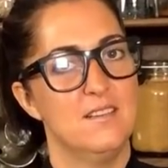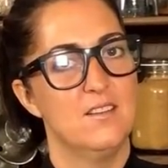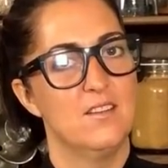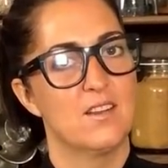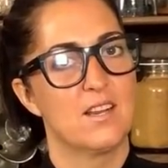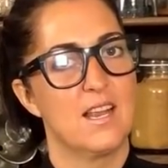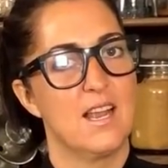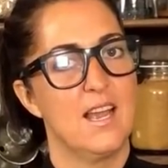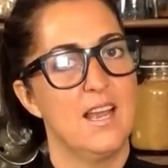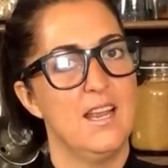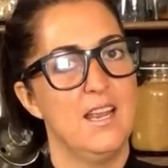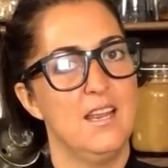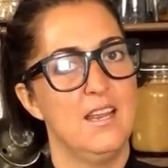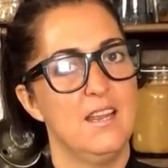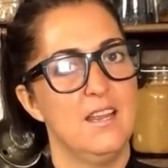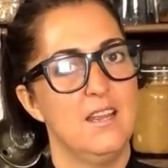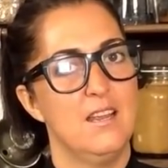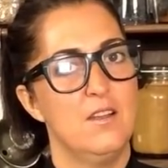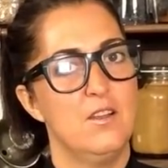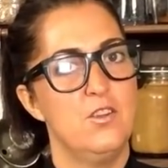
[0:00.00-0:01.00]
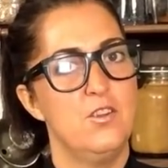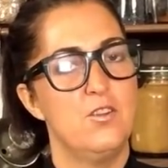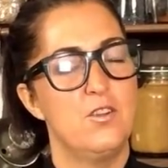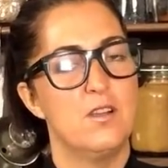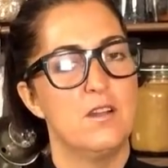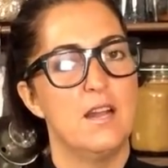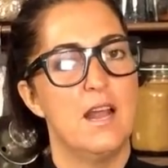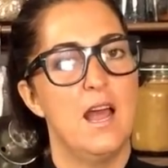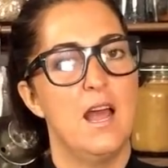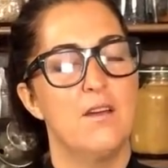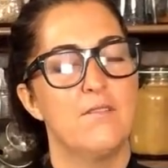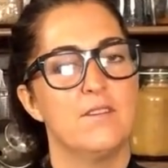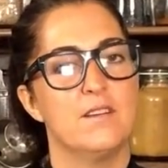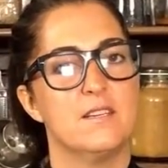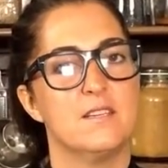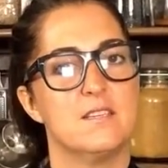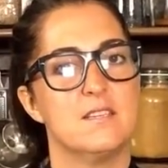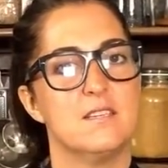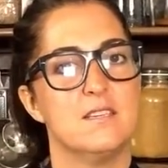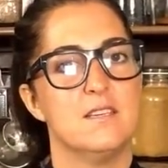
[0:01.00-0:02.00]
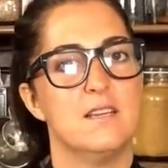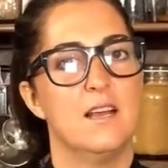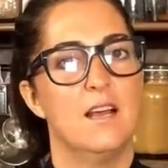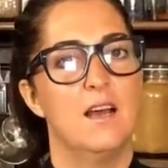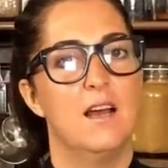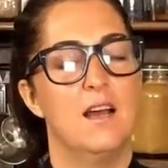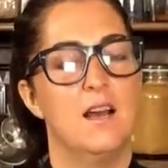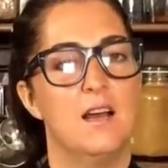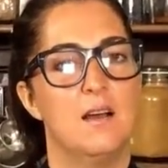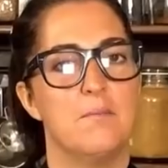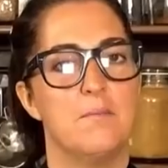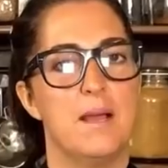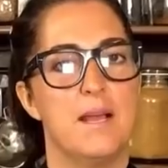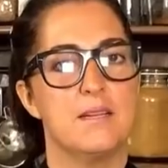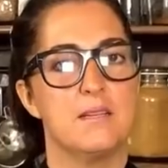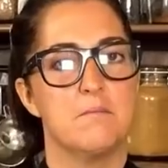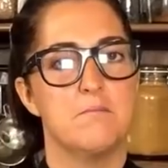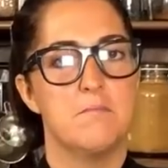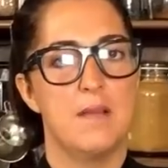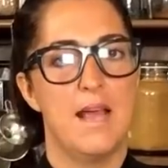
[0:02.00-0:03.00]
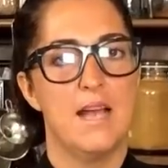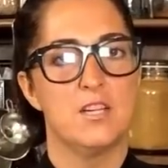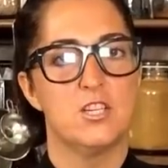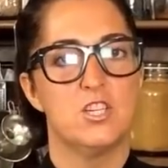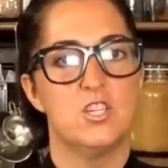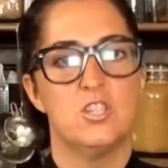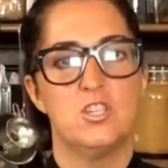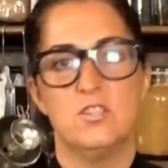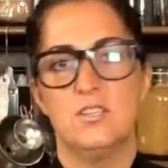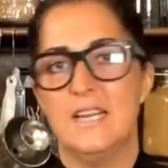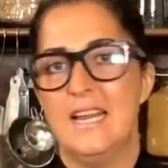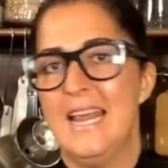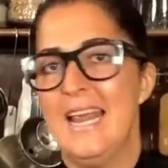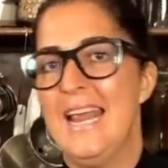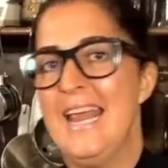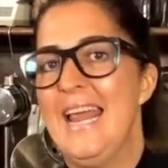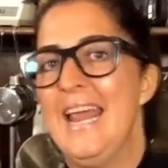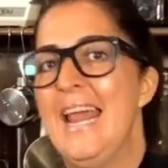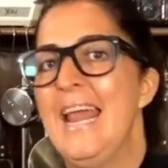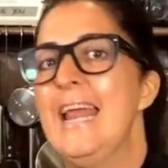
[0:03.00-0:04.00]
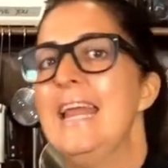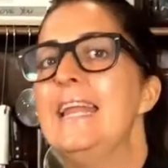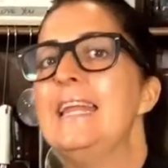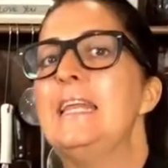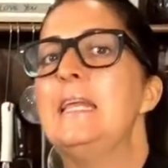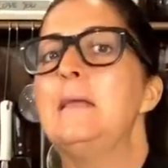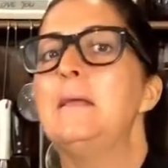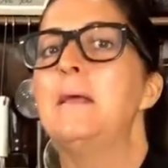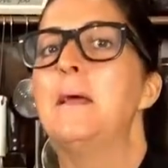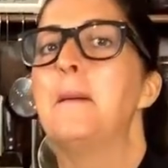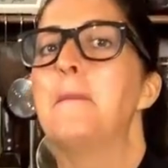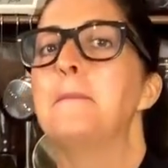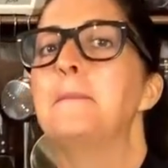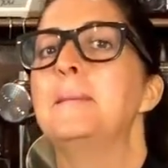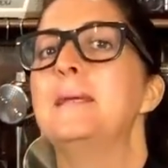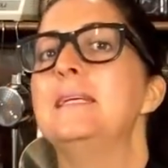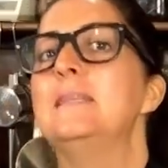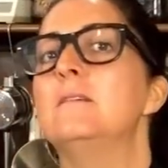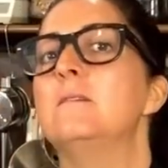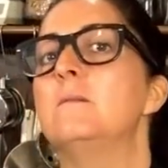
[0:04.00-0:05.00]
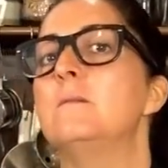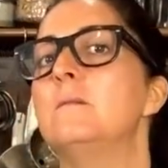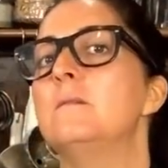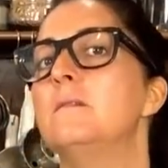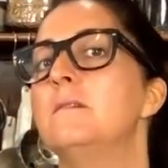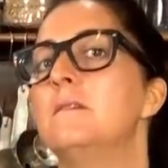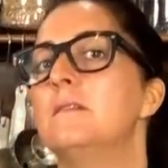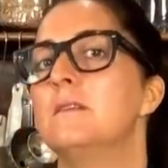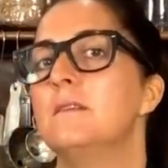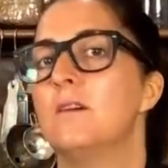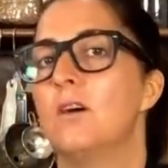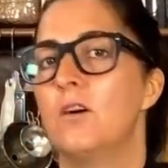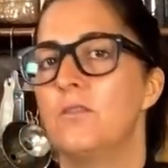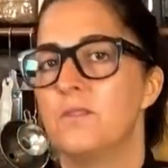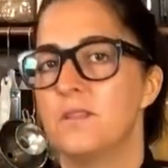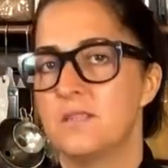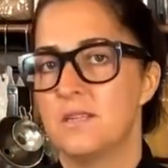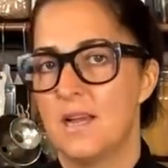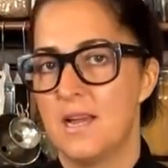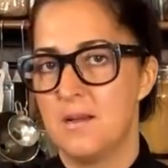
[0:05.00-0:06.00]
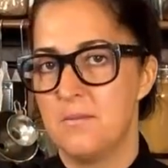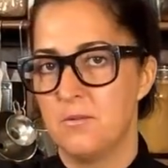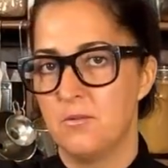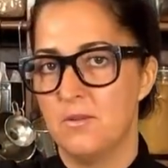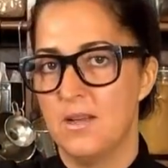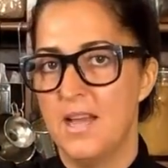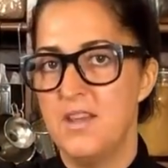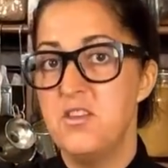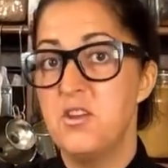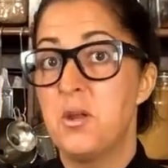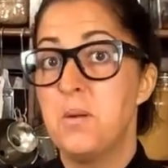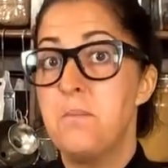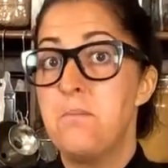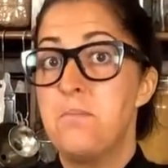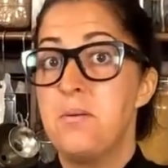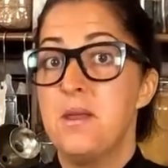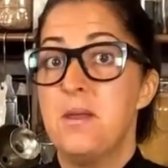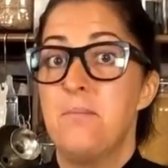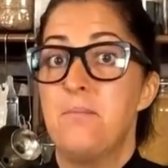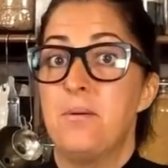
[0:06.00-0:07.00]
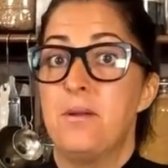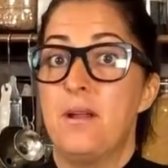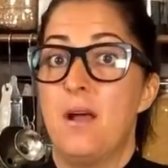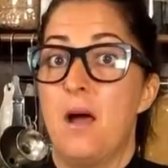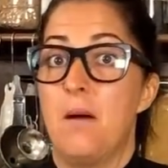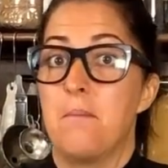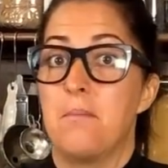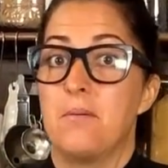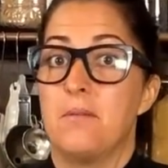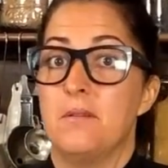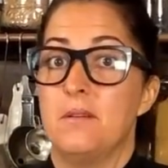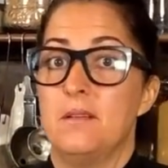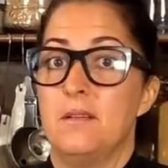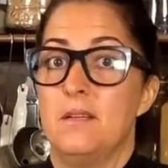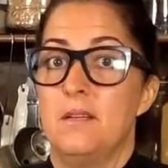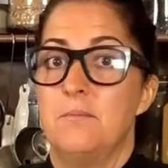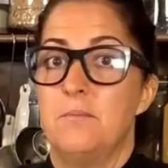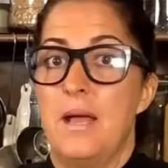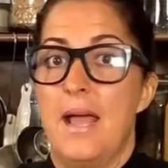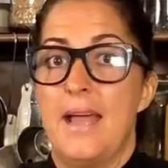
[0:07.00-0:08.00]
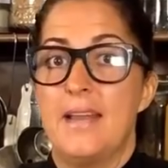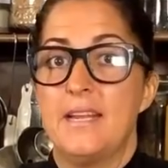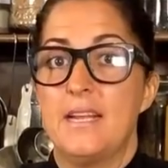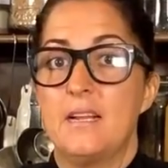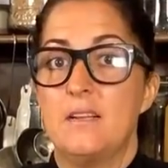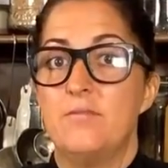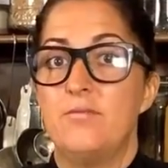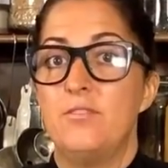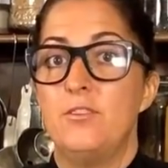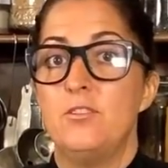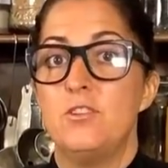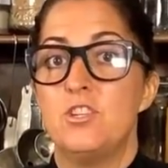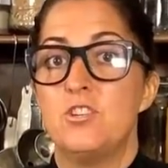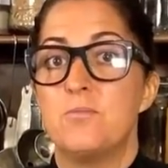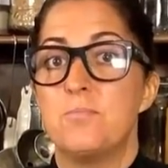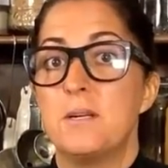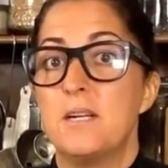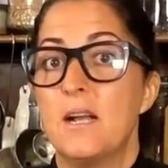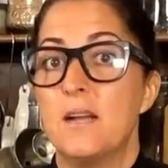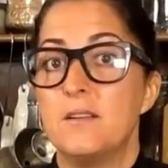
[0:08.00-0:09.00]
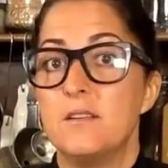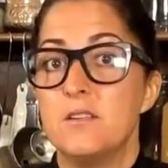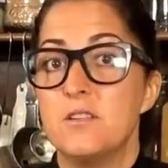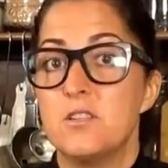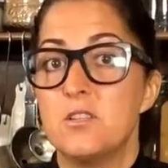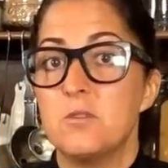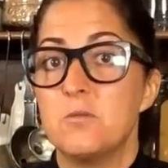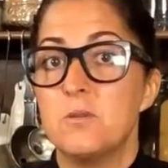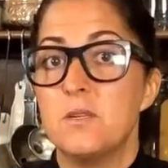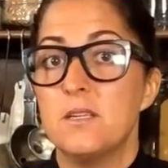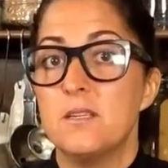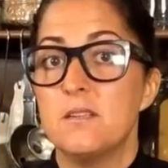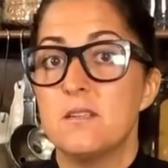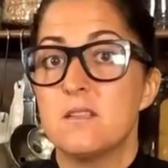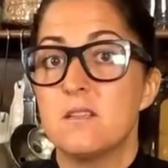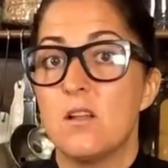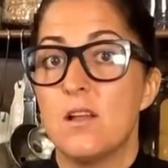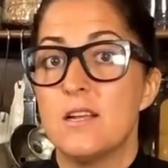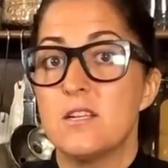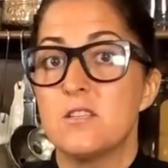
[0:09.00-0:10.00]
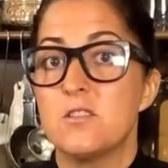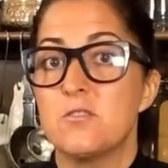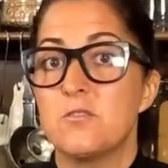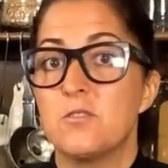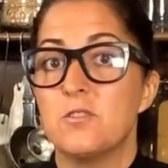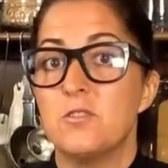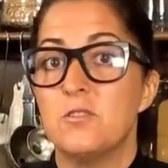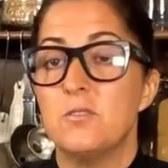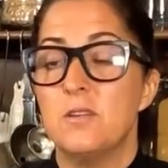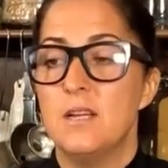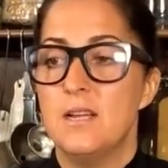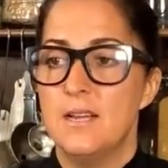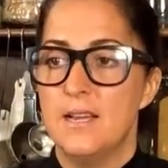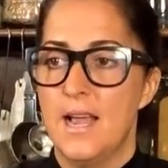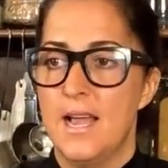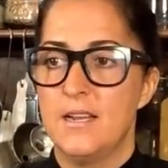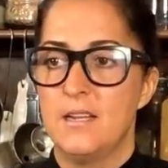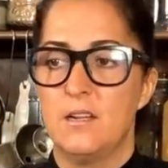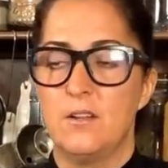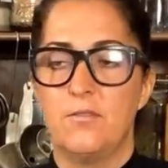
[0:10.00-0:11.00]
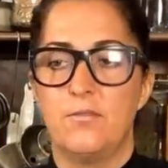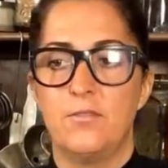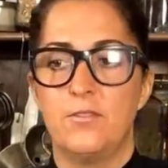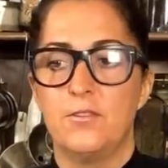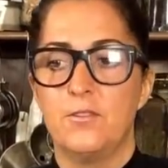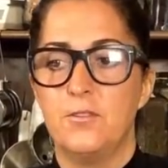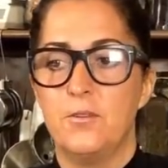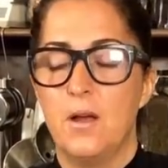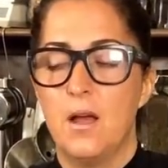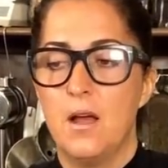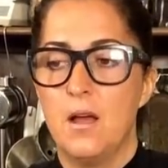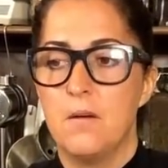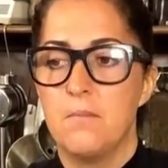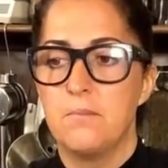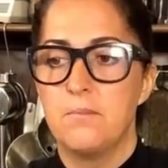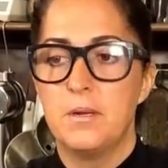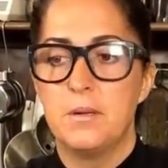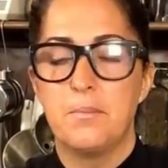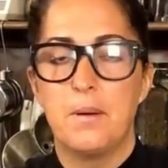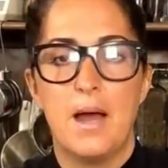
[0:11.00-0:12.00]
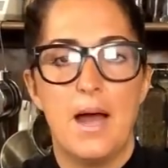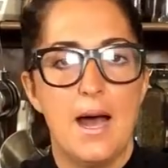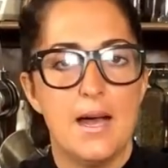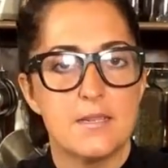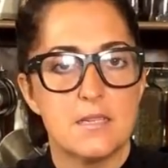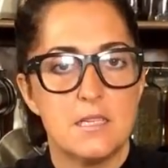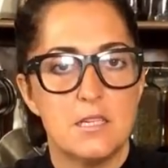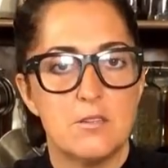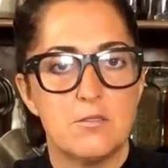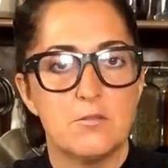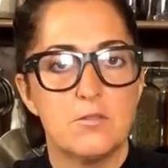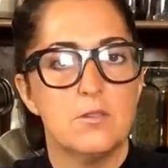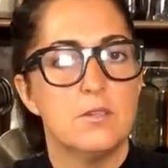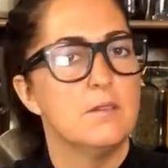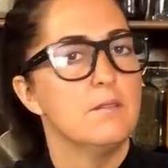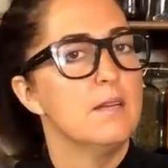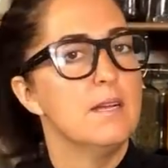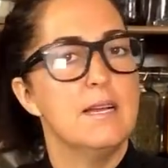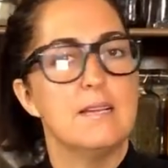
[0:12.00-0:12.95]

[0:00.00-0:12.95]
Okay, you can have it as a mash to any meal on the table, and you can pimp it up by adding a few spring onions to it, sliced through, adding a few bit of parsley through it.